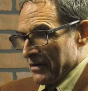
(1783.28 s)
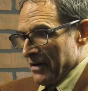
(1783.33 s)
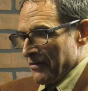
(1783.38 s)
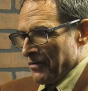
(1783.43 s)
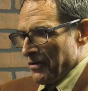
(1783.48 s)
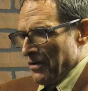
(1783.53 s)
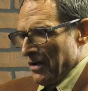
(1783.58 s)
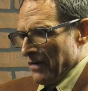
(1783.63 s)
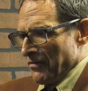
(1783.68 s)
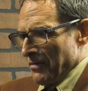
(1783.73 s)
You
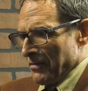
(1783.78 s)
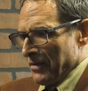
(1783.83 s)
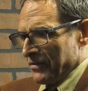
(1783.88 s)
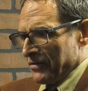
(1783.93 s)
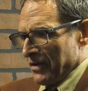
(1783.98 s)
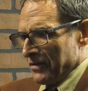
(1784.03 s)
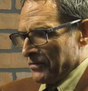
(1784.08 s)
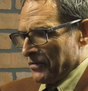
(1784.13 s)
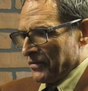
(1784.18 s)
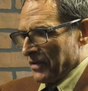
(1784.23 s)
never heard of him?
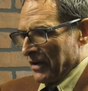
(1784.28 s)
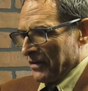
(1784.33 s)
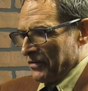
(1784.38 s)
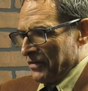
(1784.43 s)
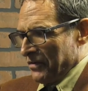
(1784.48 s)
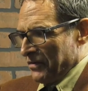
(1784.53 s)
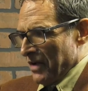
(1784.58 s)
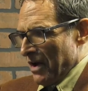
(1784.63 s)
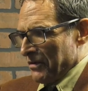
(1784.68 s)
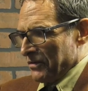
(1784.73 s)
That's interesting, because
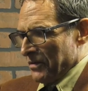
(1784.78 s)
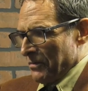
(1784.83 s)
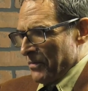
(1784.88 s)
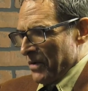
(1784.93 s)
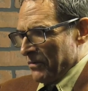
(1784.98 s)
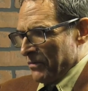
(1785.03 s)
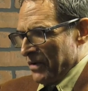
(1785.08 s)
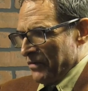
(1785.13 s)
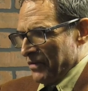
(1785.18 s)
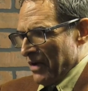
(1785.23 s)
he's out in the
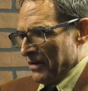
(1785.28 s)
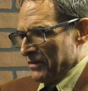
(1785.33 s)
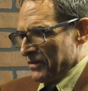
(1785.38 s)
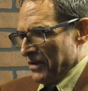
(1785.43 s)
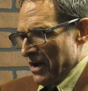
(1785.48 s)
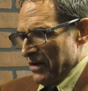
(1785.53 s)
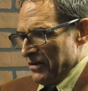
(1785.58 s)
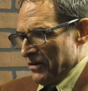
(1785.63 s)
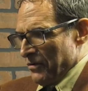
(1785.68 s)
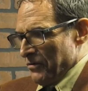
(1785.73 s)
middle. He's out in
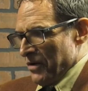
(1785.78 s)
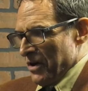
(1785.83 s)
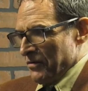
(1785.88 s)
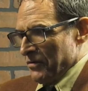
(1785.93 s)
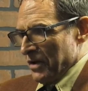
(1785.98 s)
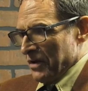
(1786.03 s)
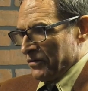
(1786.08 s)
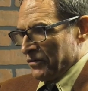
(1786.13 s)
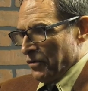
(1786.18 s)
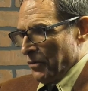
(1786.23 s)
your
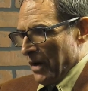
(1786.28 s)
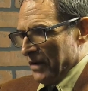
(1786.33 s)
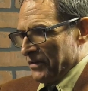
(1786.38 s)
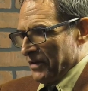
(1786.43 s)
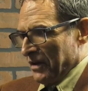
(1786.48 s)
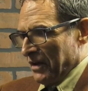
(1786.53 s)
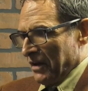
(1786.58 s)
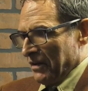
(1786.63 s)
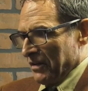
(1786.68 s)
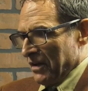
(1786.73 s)
area too. I
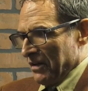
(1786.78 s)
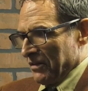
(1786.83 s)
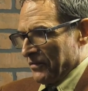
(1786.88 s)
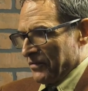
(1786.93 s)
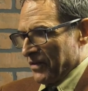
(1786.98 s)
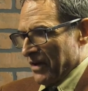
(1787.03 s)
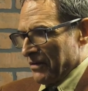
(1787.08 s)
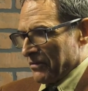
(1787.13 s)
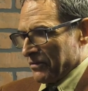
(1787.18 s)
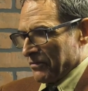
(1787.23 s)
think he
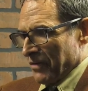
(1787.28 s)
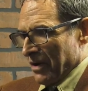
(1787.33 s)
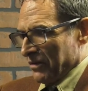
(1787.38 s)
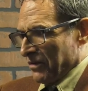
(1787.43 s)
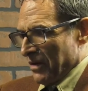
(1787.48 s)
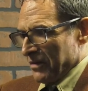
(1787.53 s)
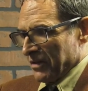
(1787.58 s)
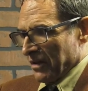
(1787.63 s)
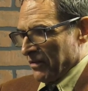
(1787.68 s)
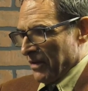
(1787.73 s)
lives out
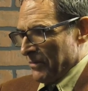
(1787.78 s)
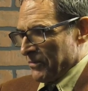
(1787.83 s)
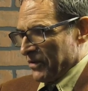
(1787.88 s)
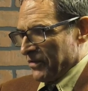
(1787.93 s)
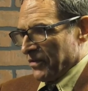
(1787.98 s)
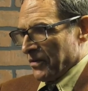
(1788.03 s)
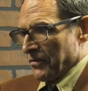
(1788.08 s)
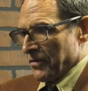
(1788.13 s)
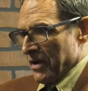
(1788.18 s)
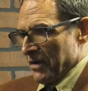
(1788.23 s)
around the
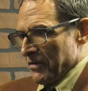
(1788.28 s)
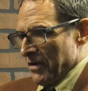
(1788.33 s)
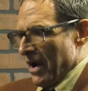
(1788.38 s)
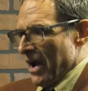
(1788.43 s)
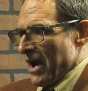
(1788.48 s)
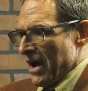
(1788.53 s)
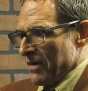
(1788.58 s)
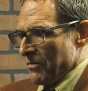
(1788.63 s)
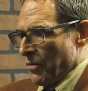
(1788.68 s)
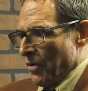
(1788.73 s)
Leominster area.
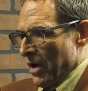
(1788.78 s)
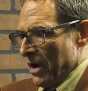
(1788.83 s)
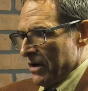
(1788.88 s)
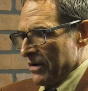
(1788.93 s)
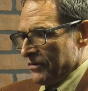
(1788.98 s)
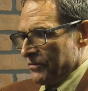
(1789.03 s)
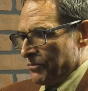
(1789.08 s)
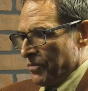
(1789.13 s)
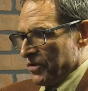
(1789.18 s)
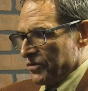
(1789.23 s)
I had him on
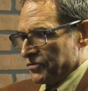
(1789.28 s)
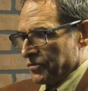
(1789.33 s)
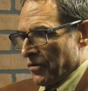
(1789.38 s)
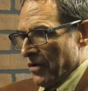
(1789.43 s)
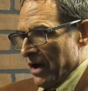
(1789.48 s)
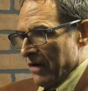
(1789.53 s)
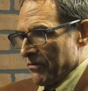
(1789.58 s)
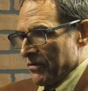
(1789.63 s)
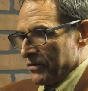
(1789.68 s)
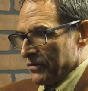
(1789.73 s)
in
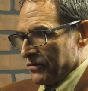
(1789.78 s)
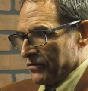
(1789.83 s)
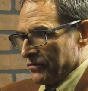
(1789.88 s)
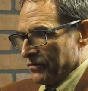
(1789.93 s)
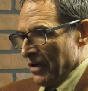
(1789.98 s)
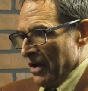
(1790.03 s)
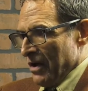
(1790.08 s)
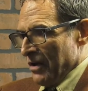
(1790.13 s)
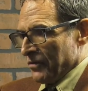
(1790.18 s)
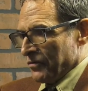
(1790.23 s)
Bridgewater in
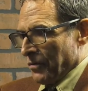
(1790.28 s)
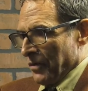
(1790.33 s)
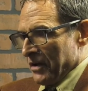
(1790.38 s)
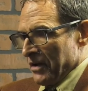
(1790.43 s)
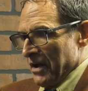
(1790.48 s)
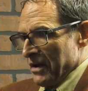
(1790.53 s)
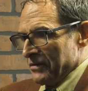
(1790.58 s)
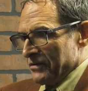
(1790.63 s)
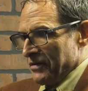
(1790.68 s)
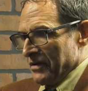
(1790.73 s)

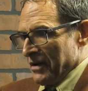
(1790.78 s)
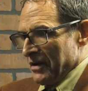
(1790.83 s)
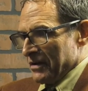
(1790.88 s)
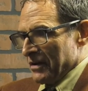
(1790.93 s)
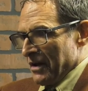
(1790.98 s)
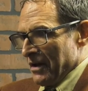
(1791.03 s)
2018.